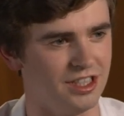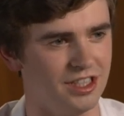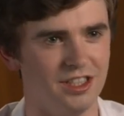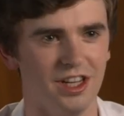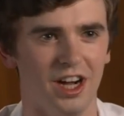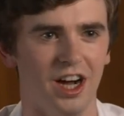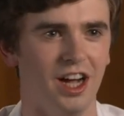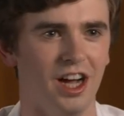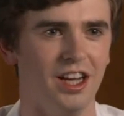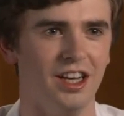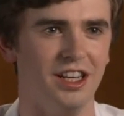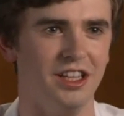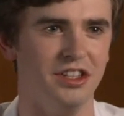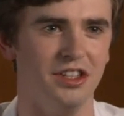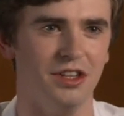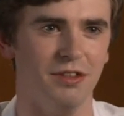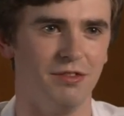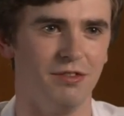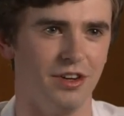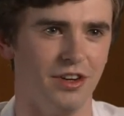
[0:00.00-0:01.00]
entirely
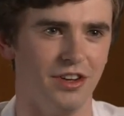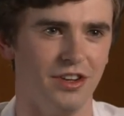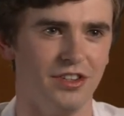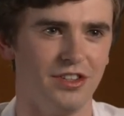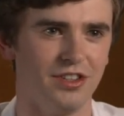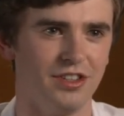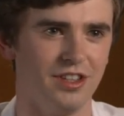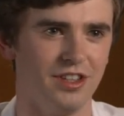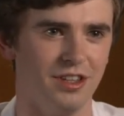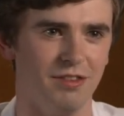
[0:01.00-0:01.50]
different